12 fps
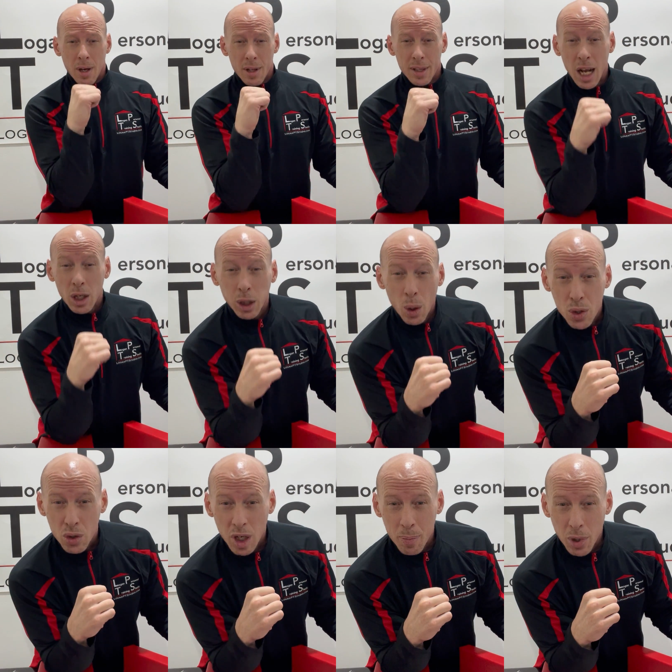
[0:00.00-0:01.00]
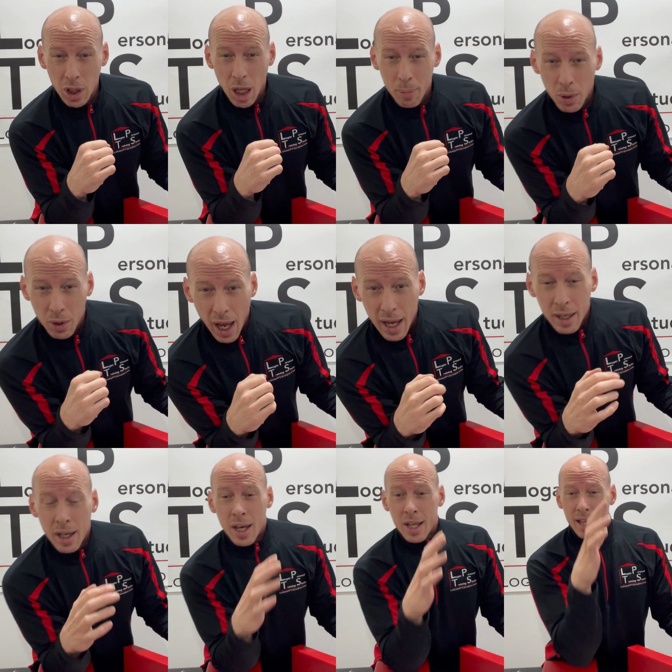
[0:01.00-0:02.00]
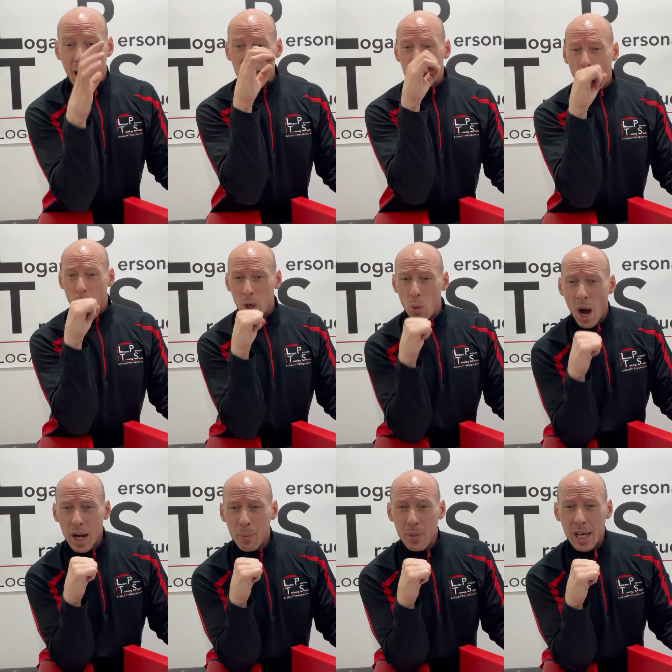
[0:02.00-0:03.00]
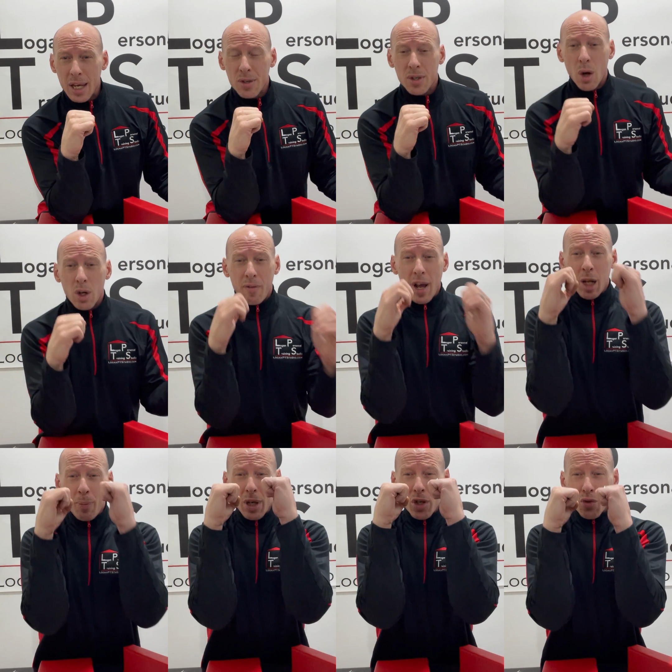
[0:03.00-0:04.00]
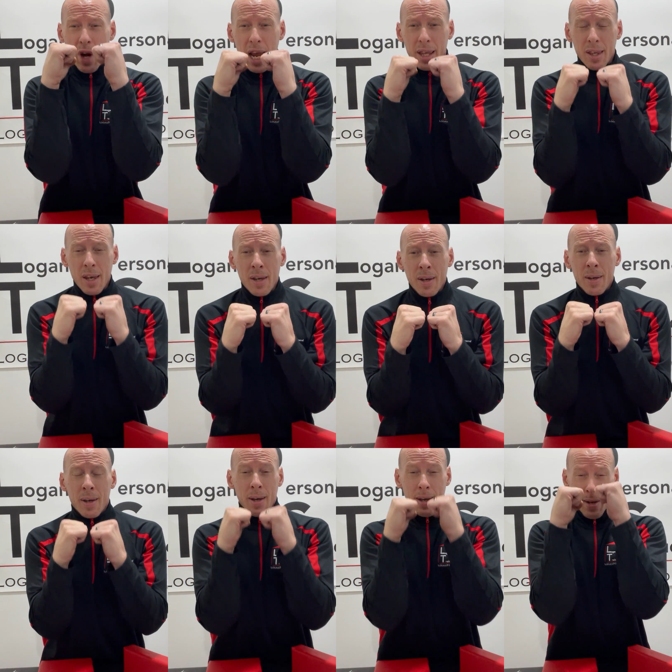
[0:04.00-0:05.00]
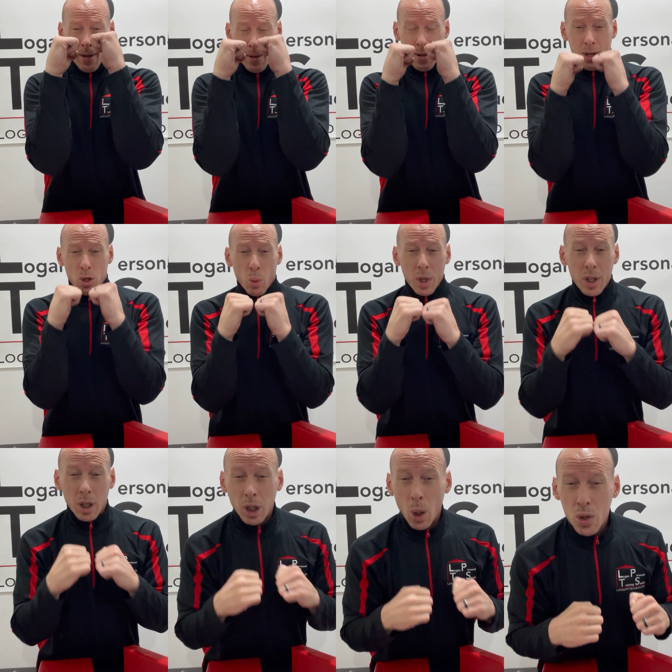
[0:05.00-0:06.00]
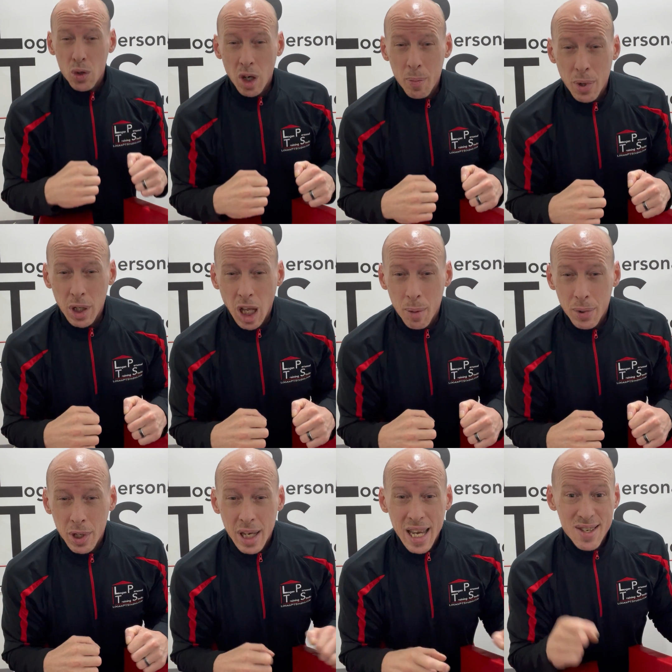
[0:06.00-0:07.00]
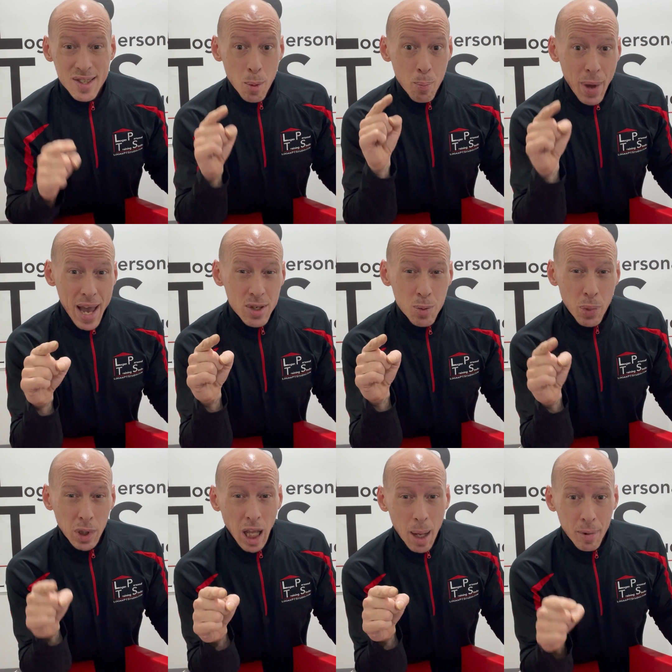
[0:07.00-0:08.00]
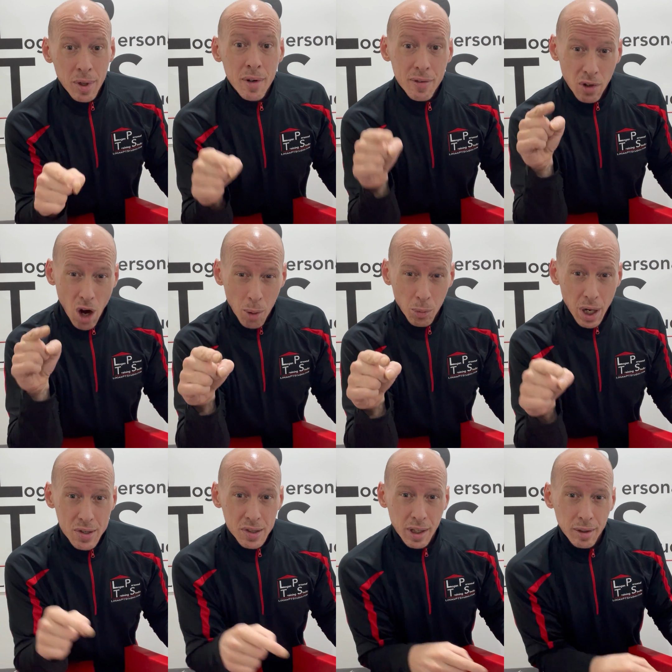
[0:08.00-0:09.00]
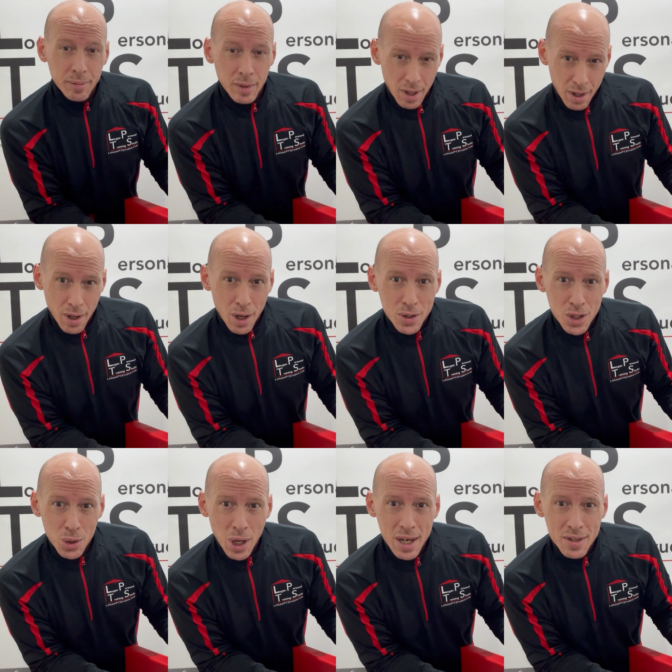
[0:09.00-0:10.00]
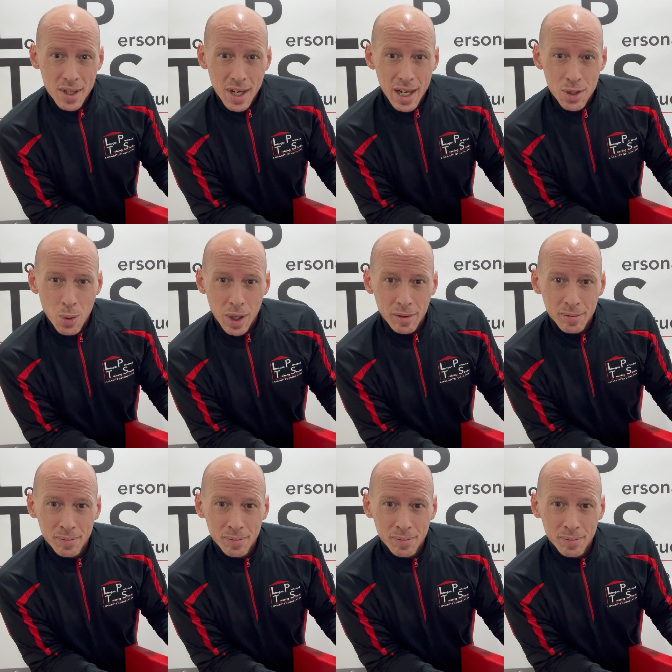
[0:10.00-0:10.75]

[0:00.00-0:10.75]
That close grip pull-up, okay? That's where we want to be. So developing strength with the close grip pull-up is the best pull-up for arm wrestling. I'll see you guys in the next one.